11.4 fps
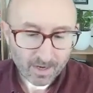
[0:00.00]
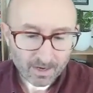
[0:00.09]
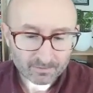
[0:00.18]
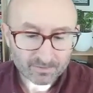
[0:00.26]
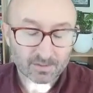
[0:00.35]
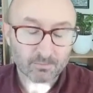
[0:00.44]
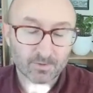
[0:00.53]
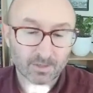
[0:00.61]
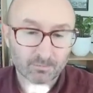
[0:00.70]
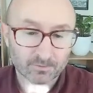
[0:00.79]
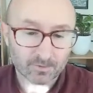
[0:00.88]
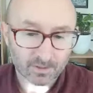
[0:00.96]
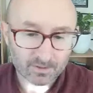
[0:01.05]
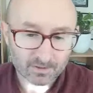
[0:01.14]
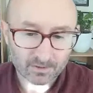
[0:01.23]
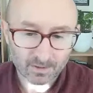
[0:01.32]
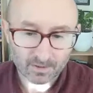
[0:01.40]
have sleep
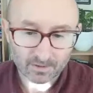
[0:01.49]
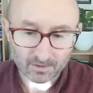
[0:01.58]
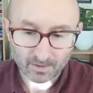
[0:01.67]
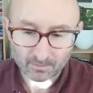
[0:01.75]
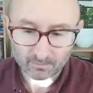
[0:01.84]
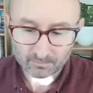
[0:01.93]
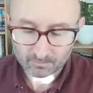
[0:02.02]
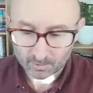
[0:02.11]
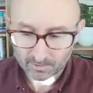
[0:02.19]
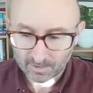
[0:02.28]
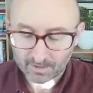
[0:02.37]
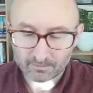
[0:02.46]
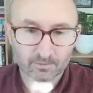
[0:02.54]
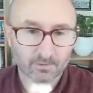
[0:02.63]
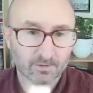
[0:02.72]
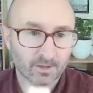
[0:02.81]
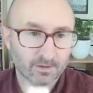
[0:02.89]
deprivation at one level
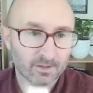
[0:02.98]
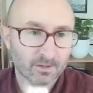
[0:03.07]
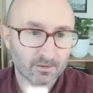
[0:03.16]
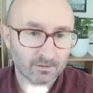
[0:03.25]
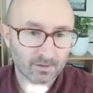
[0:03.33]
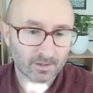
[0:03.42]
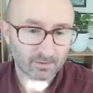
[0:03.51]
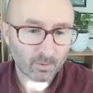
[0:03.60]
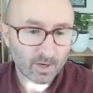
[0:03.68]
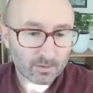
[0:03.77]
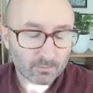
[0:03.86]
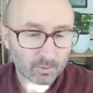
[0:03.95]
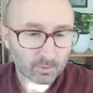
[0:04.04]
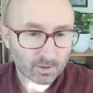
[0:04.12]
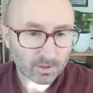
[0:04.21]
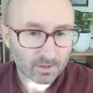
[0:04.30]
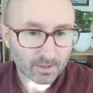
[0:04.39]
or another. So that's quite
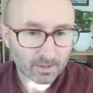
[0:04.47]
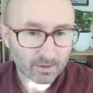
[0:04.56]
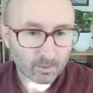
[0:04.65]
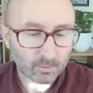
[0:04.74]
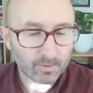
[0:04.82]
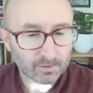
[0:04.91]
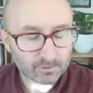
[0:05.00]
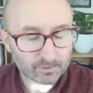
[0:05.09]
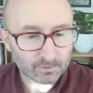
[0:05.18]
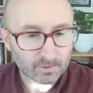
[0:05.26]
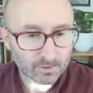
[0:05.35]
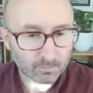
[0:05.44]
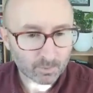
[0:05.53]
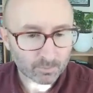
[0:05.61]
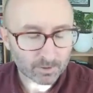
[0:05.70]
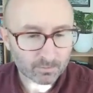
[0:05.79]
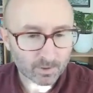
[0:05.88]
important, and hopefully I'll show you in a
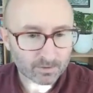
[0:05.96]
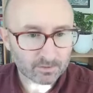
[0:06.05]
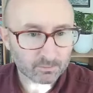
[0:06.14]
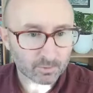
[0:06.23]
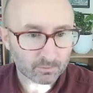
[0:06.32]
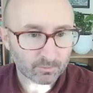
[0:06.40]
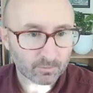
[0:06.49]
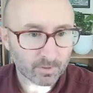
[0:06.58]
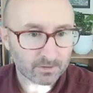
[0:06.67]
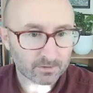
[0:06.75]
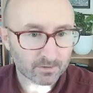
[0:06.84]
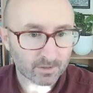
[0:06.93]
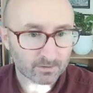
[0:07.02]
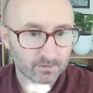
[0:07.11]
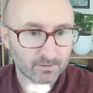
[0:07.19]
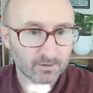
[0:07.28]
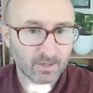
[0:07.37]
moment why it's important for mental
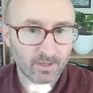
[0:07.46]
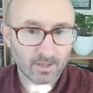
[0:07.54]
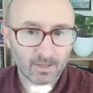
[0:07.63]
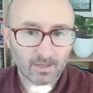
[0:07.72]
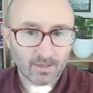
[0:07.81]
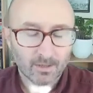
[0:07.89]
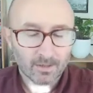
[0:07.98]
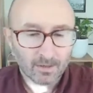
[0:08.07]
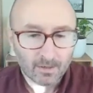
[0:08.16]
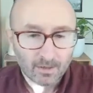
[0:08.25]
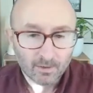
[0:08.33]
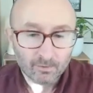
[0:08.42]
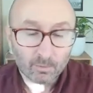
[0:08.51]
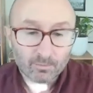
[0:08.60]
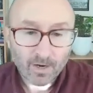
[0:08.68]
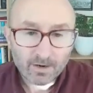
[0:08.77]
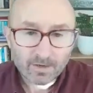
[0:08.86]
health. So we're
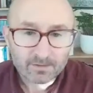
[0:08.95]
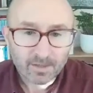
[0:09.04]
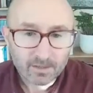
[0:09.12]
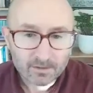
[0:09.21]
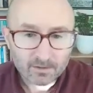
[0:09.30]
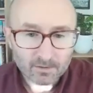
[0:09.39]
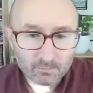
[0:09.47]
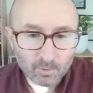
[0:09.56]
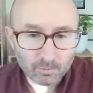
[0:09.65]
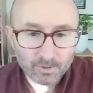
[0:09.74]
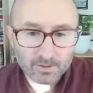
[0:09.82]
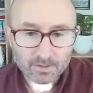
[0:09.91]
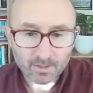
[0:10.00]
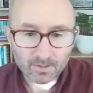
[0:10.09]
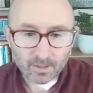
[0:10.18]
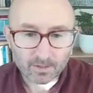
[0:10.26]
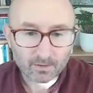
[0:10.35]
very excited at the moment
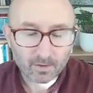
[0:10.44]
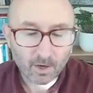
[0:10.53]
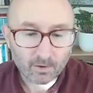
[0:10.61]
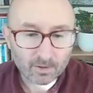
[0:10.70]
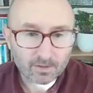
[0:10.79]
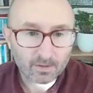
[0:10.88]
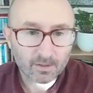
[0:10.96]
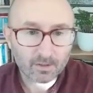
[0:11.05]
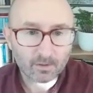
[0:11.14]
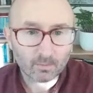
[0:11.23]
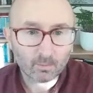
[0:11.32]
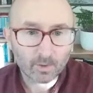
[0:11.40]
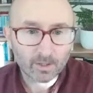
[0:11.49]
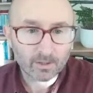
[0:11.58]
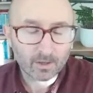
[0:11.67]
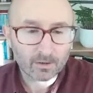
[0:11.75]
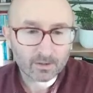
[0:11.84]
that currently
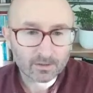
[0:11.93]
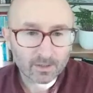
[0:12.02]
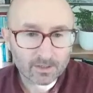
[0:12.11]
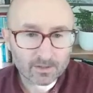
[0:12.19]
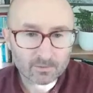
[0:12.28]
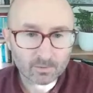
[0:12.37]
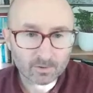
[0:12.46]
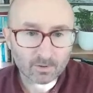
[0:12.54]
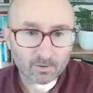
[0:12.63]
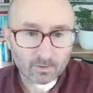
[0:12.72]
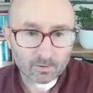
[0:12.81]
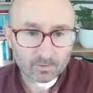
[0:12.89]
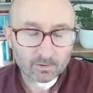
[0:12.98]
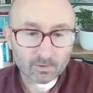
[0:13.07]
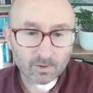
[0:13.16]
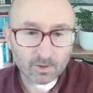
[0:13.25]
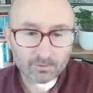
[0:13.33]
we are engaged with all
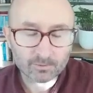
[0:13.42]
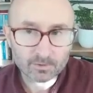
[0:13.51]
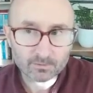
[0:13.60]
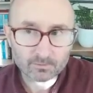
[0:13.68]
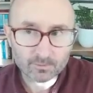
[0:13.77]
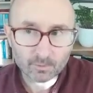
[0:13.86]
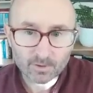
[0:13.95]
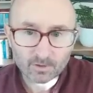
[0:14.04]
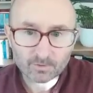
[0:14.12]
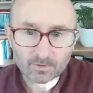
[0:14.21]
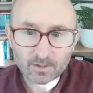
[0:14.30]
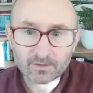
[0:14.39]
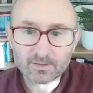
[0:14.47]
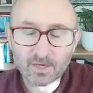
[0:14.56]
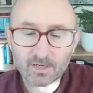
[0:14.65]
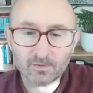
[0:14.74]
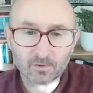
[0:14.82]
243
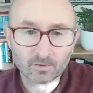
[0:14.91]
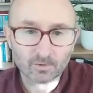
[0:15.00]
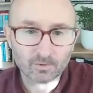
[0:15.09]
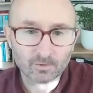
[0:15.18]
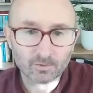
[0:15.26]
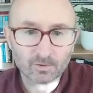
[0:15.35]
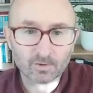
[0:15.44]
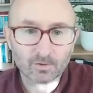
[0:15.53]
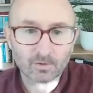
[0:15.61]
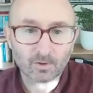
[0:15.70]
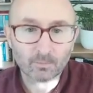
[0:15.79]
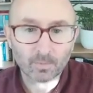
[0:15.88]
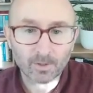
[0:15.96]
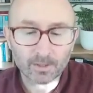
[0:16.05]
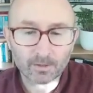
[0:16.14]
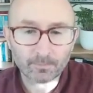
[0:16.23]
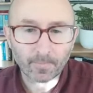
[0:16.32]
Shine schools to
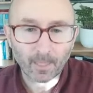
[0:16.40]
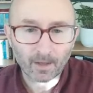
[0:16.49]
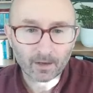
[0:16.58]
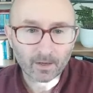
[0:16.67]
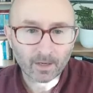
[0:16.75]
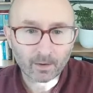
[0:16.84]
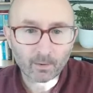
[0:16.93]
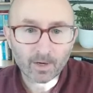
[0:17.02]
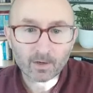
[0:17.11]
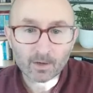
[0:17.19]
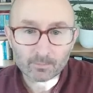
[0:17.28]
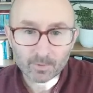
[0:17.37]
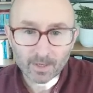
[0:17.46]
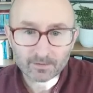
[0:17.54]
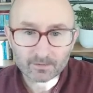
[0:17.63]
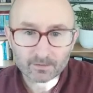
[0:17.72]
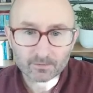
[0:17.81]
complete quite a
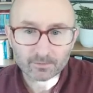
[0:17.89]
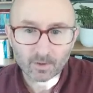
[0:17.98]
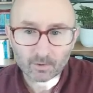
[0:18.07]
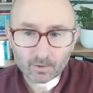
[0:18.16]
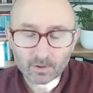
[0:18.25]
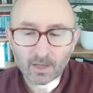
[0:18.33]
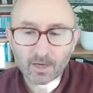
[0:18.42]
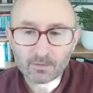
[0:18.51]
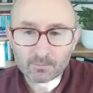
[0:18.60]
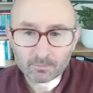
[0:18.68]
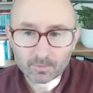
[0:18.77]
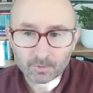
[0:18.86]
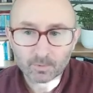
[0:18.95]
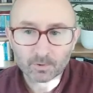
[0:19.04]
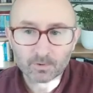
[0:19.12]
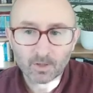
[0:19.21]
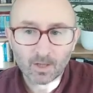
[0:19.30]
comprehensive online
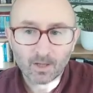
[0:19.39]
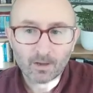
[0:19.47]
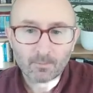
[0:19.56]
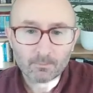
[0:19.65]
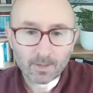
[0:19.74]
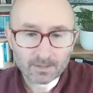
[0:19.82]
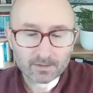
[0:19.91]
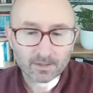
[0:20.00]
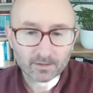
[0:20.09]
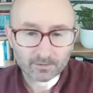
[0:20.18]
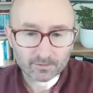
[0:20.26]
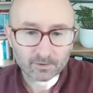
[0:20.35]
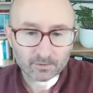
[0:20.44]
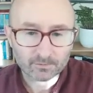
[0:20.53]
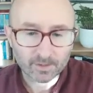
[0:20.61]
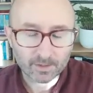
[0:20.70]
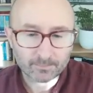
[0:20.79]
pupil mental health
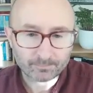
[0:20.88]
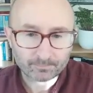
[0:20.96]
survey.